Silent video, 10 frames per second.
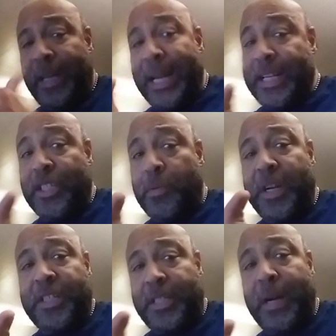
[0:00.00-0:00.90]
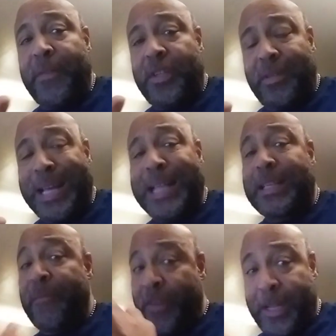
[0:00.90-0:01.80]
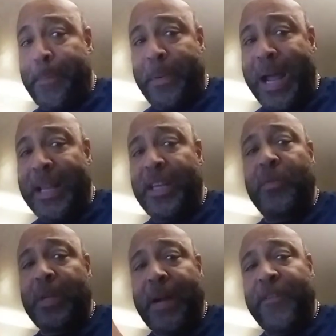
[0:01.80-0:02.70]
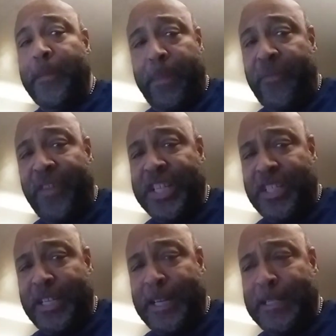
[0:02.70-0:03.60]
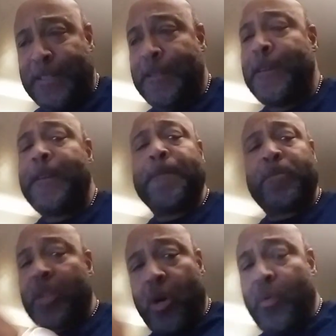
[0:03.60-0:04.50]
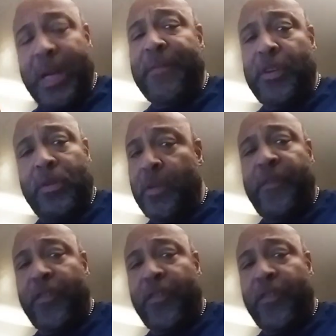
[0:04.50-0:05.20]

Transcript: And I just want to share with you guys, I'm really proud of you in whatever your profession is or whatever you do